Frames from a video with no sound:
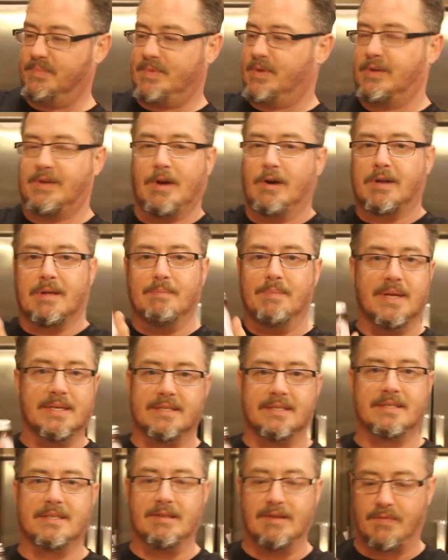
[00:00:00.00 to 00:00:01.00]
cooking
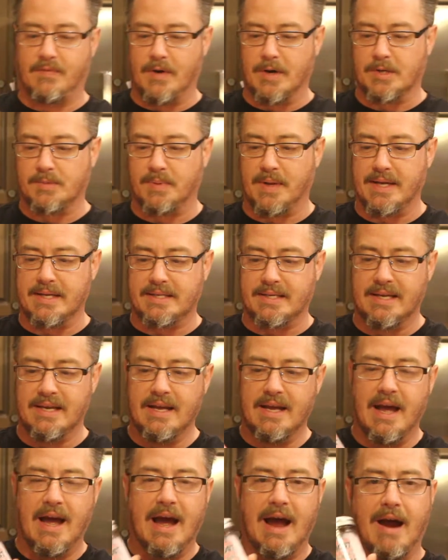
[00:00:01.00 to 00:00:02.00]
business in the first place.
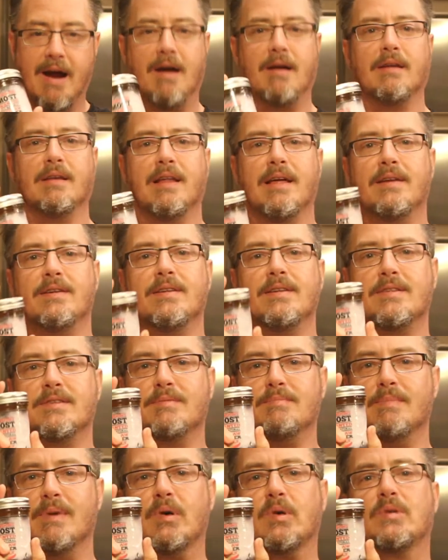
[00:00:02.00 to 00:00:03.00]
Our London's
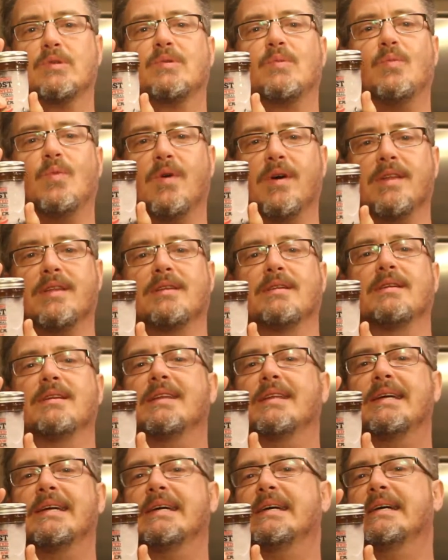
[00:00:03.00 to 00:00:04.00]
Most Wanted
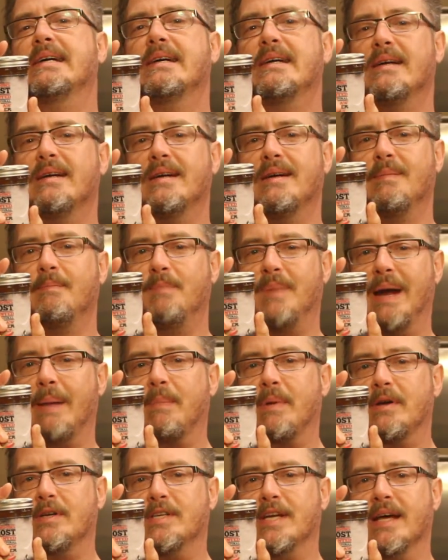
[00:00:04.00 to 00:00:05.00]

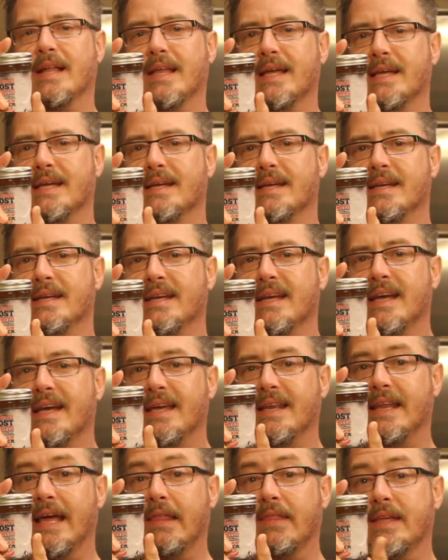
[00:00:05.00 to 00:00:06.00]
pepper jelly.
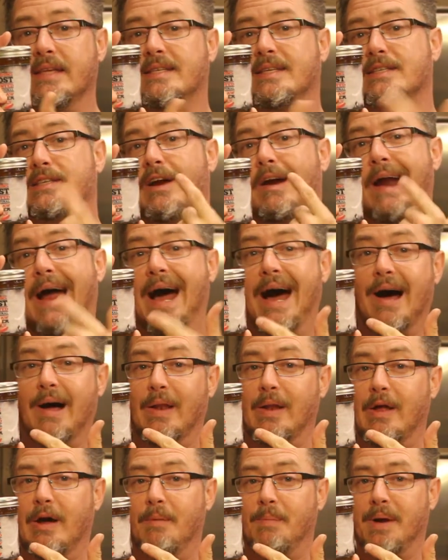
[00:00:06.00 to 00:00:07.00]
Now this is our
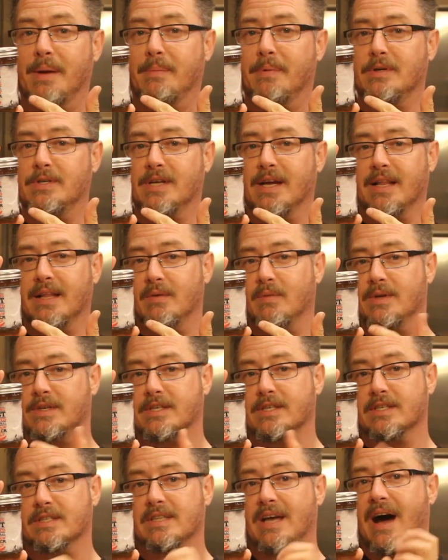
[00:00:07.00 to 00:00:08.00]
Outlaw pepper jelly, which
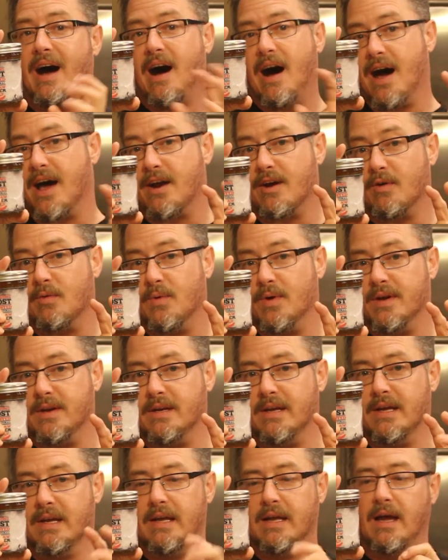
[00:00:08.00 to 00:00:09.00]
is the hotter
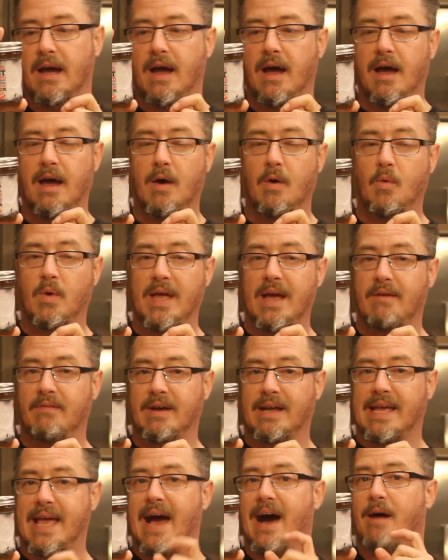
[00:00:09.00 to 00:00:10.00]
one. We have a
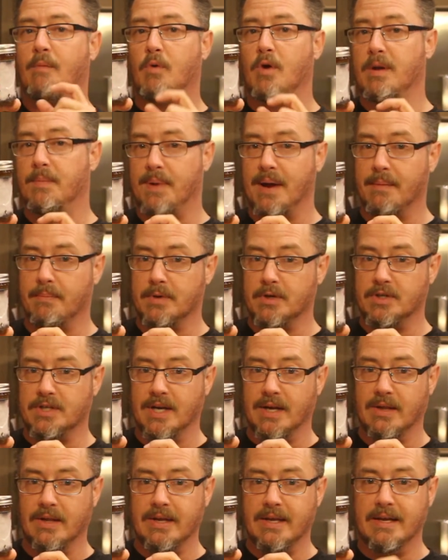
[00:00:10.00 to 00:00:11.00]
cowboy pepper
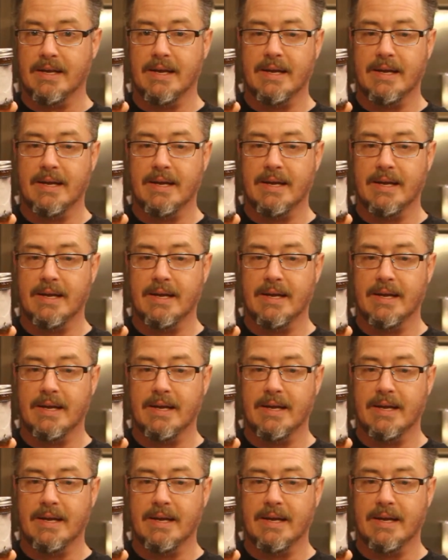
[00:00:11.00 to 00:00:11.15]
jelly